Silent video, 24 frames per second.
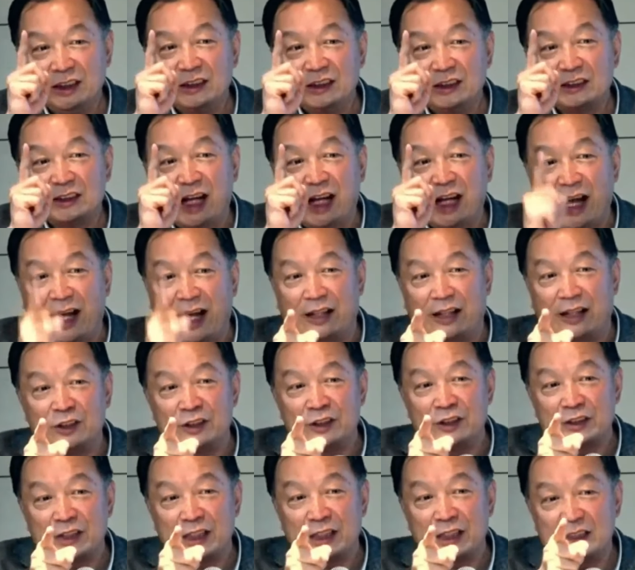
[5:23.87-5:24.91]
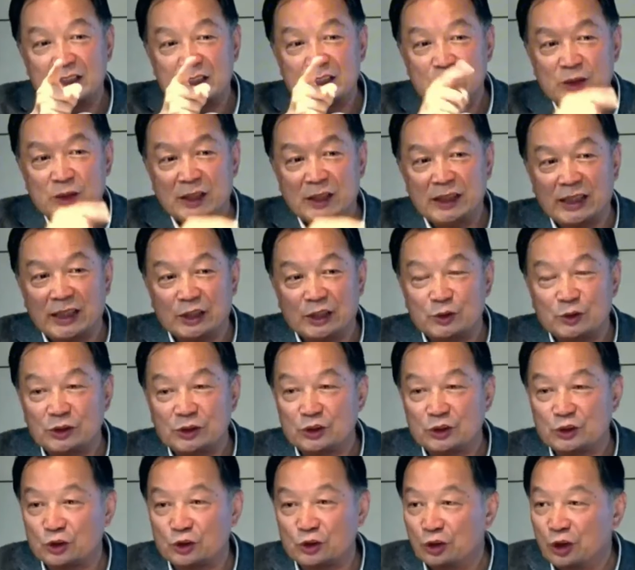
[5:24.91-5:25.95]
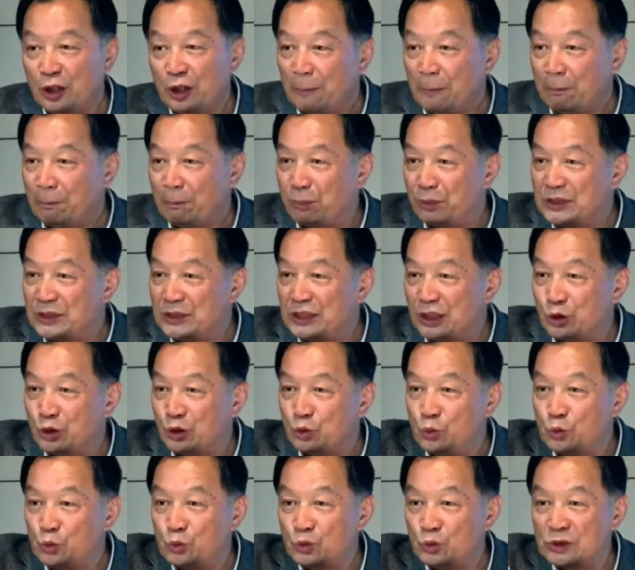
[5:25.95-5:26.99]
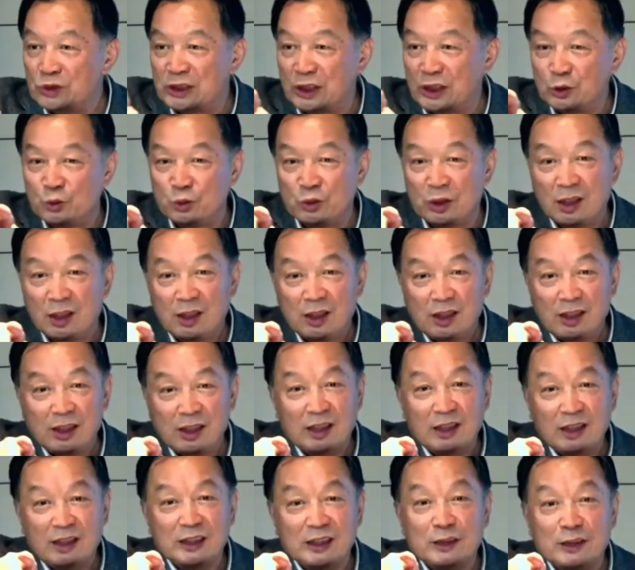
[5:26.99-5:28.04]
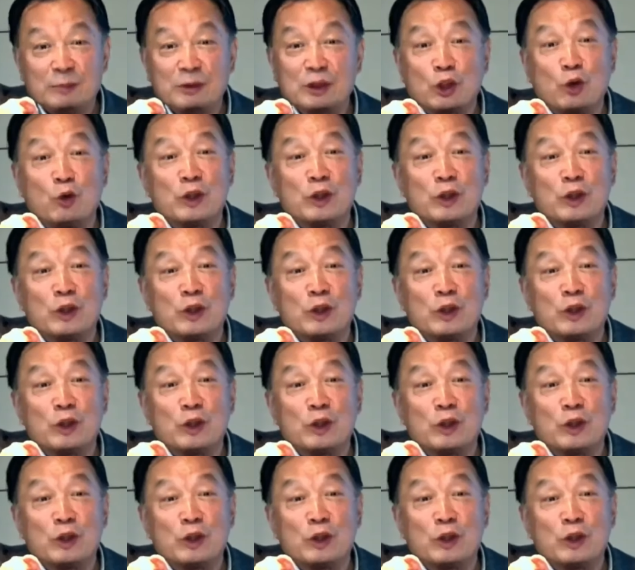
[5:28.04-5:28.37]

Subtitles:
If you say those things to your voters, they will kick you out of your office